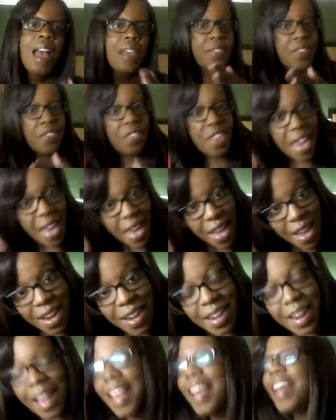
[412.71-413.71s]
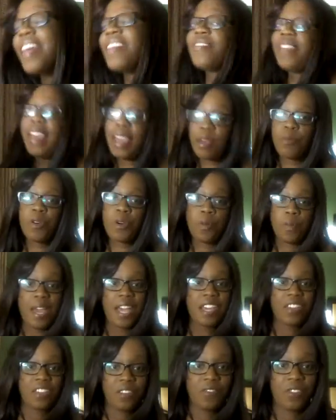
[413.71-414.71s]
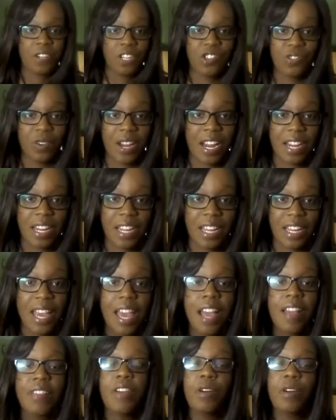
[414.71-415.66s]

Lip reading: then they will pay you for training.